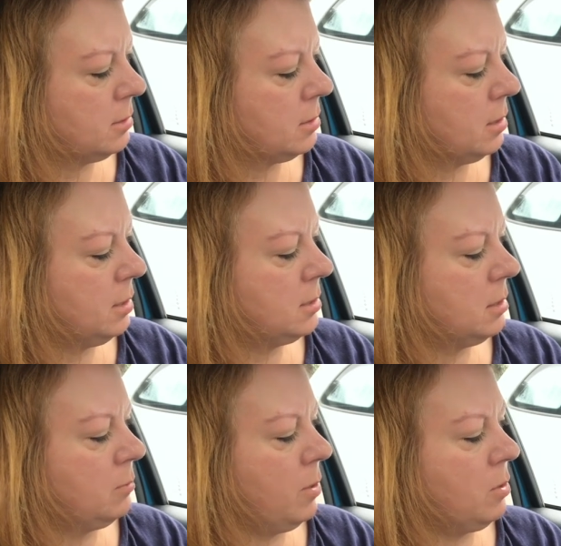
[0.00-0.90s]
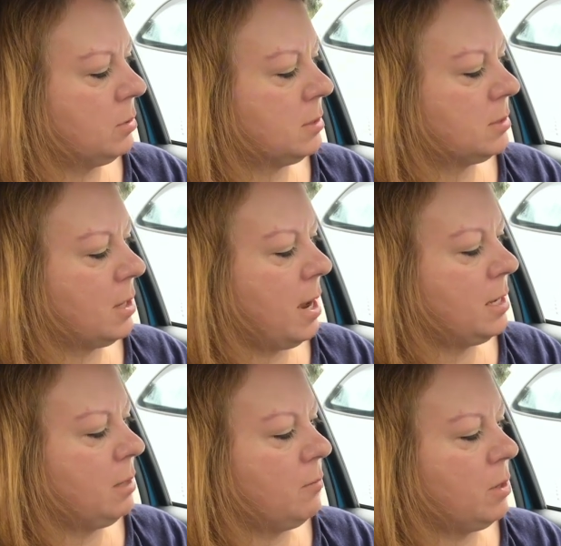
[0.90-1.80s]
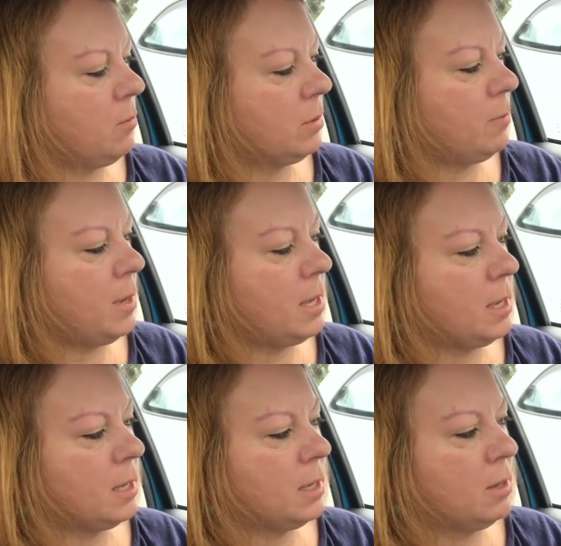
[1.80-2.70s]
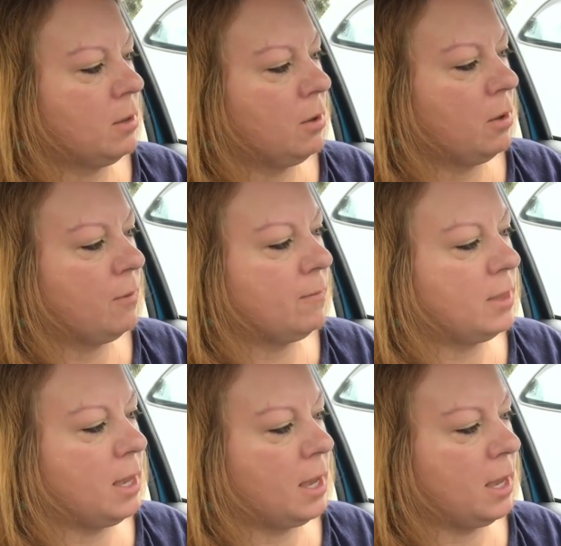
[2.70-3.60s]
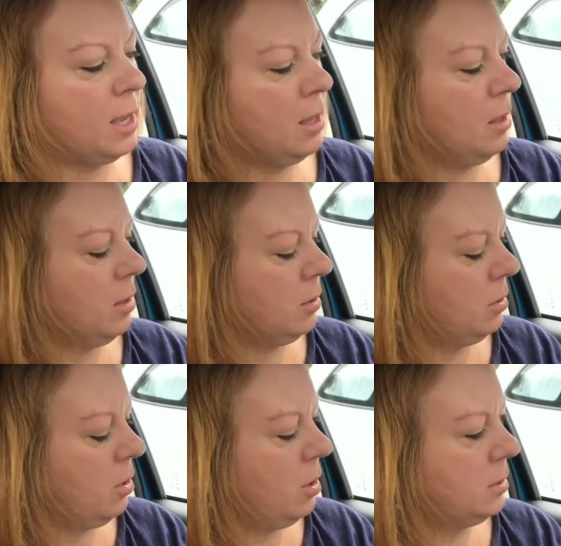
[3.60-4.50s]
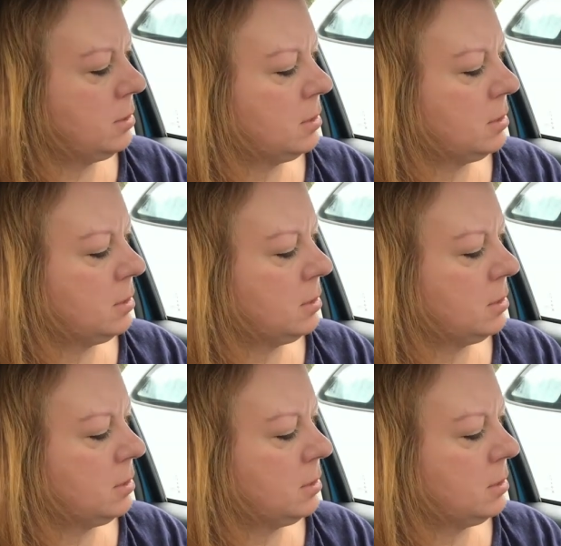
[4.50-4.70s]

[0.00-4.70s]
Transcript: So this is when you're deciding where you want to be, over there. Not